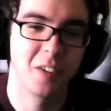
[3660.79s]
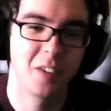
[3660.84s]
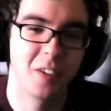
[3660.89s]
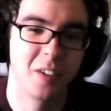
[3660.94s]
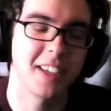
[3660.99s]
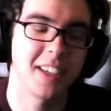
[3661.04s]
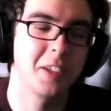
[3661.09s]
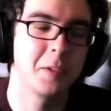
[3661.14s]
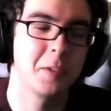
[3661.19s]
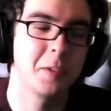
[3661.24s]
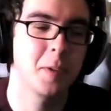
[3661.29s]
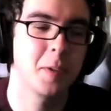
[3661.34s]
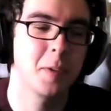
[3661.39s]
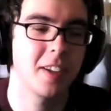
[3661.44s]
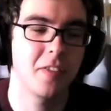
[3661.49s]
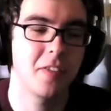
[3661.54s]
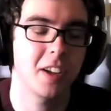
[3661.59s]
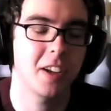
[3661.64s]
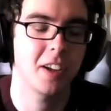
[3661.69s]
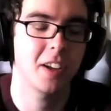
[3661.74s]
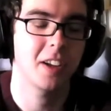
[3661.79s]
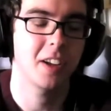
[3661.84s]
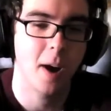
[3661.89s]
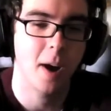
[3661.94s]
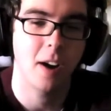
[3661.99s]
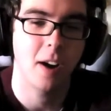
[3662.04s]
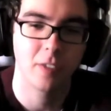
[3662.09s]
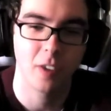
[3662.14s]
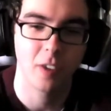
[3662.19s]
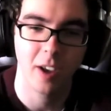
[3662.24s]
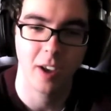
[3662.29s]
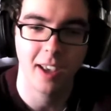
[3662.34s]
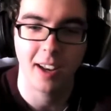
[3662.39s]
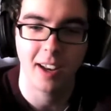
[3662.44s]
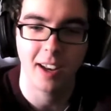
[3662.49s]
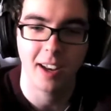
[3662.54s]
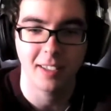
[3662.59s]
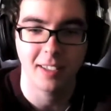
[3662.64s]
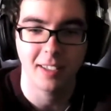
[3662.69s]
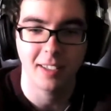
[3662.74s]
Was it specifically butterfly
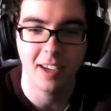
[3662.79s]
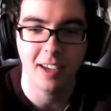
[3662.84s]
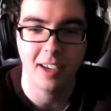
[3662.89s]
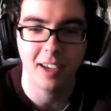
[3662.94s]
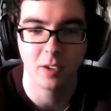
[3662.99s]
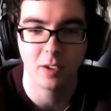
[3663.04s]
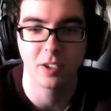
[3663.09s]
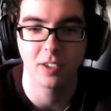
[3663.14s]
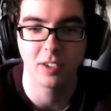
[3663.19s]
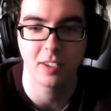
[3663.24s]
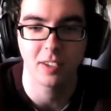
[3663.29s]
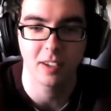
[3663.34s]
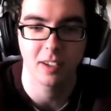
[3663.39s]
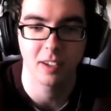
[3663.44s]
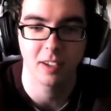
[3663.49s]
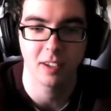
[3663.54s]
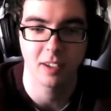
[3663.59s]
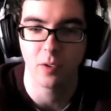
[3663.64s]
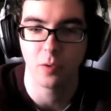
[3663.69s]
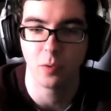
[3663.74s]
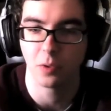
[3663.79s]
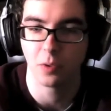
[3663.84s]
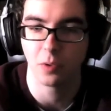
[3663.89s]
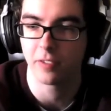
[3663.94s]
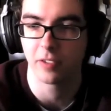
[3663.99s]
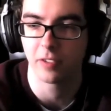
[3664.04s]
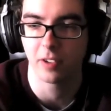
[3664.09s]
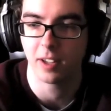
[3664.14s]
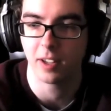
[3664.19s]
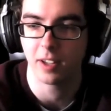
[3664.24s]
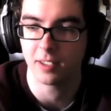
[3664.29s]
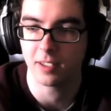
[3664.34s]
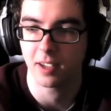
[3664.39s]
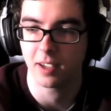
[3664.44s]
collecting or just all different insects?